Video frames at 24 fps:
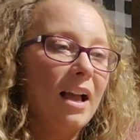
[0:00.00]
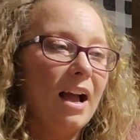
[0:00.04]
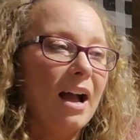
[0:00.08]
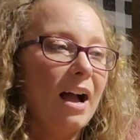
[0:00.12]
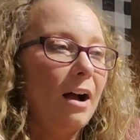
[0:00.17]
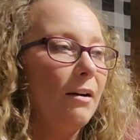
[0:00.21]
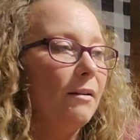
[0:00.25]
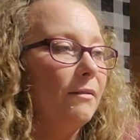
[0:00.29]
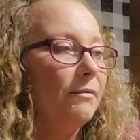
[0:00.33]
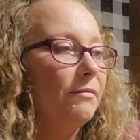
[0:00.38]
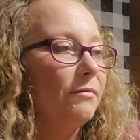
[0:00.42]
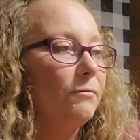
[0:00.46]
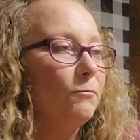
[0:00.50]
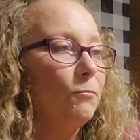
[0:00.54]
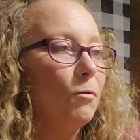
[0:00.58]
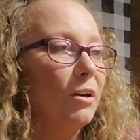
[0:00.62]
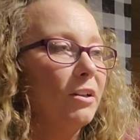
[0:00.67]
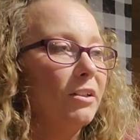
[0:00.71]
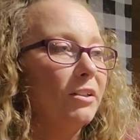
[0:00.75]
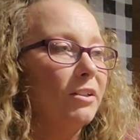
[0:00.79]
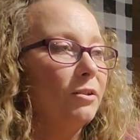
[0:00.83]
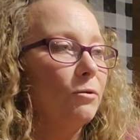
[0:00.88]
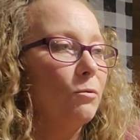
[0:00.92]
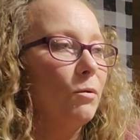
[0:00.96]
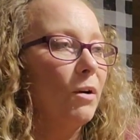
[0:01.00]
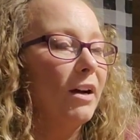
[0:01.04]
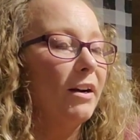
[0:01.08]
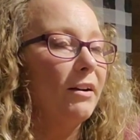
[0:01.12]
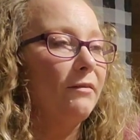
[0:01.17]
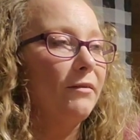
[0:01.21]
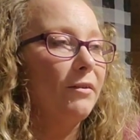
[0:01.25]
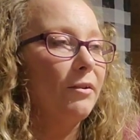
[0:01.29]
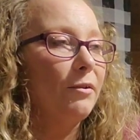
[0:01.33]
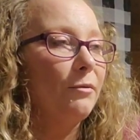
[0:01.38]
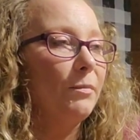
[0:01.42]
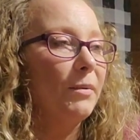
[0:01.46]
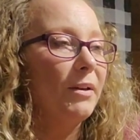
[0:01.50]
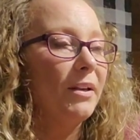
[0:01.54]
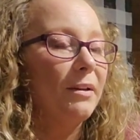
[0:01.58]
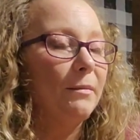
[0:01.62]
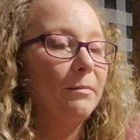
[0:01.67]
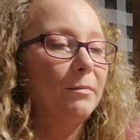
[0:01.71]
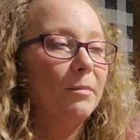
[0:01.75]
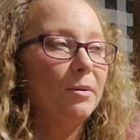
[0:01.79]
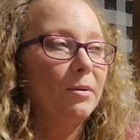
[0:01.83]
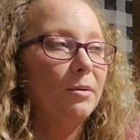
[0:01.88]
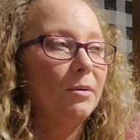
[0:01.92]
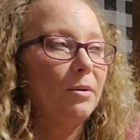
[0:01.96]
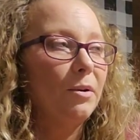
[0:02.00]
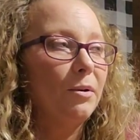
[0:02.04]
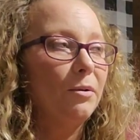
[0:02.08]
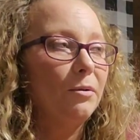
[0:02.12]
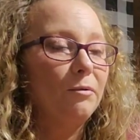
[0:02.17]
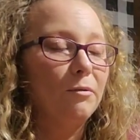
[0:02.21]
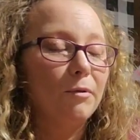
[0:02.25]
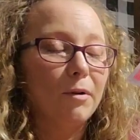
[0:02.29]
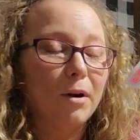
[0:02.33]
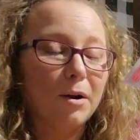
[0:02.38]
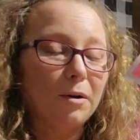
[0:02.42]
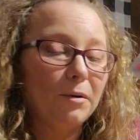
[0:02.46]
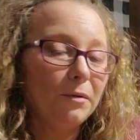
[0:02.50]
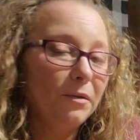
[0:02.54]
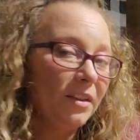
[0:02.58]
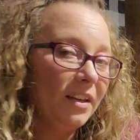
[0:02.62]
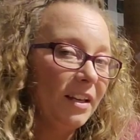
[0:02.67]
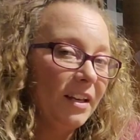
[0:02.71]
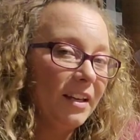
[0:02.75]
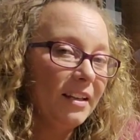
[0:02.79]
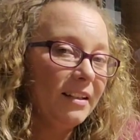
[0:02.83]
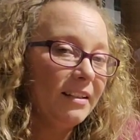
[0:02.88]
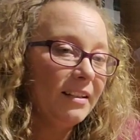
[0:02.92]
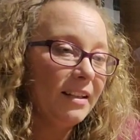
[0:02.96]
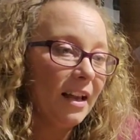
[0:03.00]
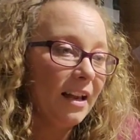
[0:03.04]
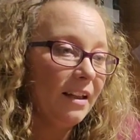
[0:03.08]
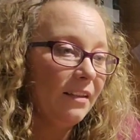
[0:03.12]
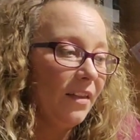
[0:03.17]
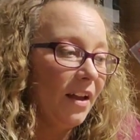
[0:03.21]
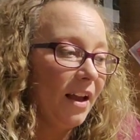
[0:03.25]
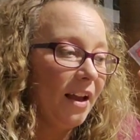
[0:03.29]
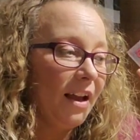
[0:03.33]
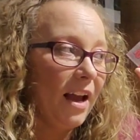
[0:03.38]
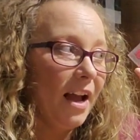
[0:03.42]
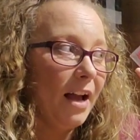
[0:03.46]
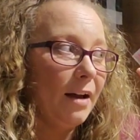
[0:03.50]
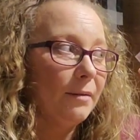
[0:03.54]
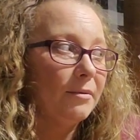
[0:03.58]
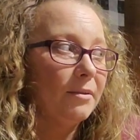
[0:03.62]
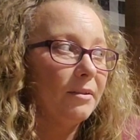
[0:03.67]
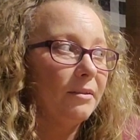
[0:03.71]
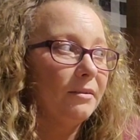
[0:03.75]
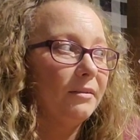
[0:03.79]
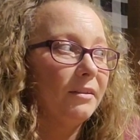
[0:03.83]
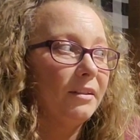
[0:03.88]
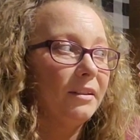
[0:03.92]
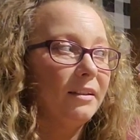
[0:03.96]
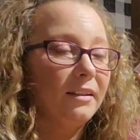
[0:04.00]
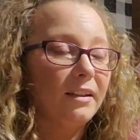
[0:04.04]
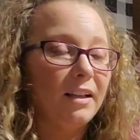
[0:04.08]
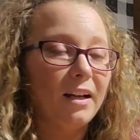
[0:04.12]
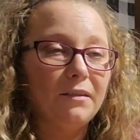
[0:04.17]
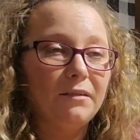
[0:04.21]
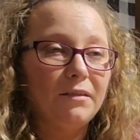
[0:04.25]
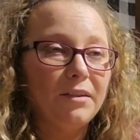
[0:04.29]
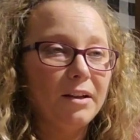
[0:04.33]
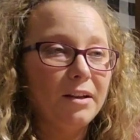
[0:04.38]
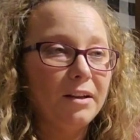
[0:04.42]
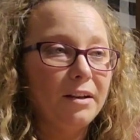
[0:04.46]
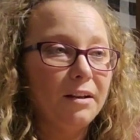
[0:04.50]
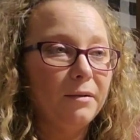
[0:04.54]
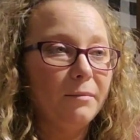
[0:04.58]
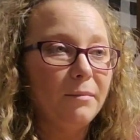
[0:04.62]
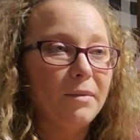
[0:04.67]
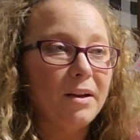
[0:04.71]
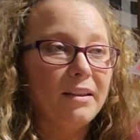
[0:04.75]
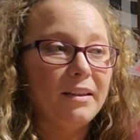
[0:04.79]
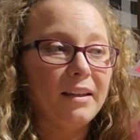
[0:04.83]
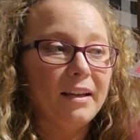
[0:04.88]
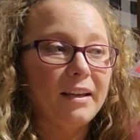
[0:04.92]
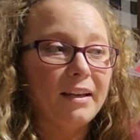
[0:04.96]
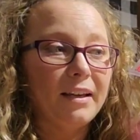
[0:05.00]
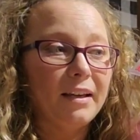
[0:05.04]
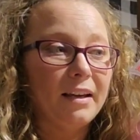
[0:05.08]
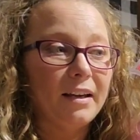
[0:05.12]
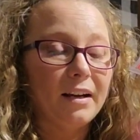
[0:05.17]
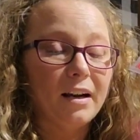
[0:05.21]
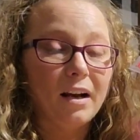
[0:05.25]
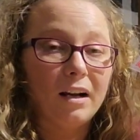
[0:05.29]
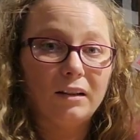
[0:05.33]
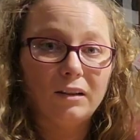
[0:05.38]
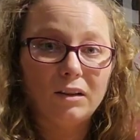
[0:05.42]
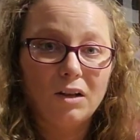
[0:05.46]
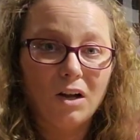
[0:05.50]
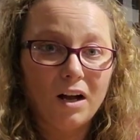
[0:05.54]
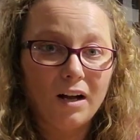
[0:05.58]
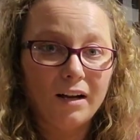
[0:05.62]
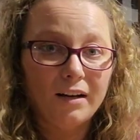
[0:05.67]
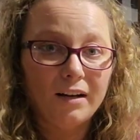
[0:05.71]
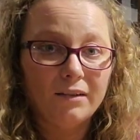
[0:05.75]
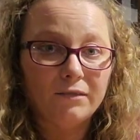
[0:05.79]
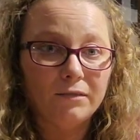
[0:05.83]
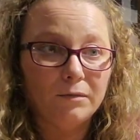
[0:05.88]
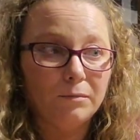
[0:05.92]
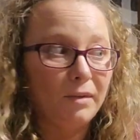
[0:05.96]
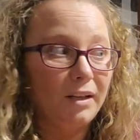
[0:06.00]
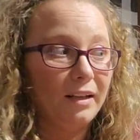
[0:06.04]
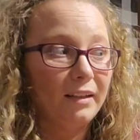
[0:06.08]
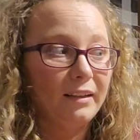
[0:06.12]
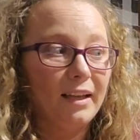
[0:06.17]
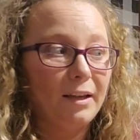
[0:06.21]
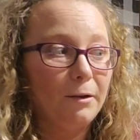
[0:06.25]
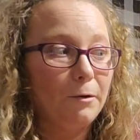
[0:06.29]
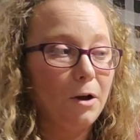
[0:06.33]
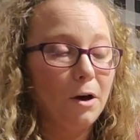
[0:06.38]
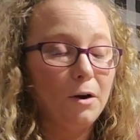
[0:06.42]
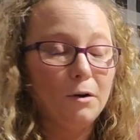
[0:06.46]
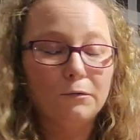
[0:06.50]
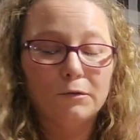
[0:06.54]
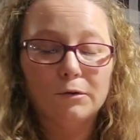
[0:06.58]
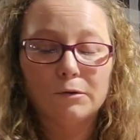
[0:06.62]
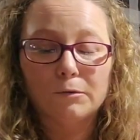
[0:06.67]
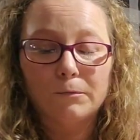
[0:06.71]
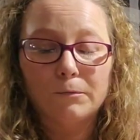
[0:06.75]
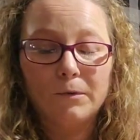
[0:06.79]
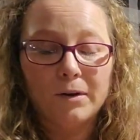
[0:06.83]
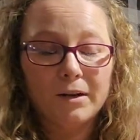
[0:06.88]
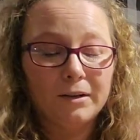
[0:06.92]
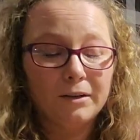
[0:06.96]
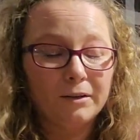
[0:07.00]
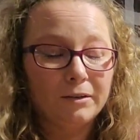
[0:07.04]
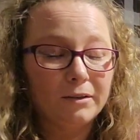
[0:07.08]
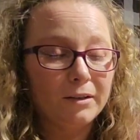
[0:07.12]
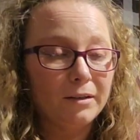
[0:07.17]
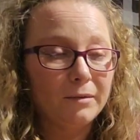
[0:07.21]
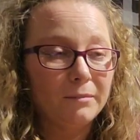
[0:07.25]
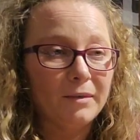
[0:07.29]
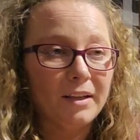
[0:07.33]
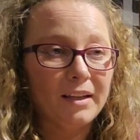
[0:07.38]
I've watched quite a few people who grow these and they absolutely love them, and they get a lot of them. Like, they overwinter them.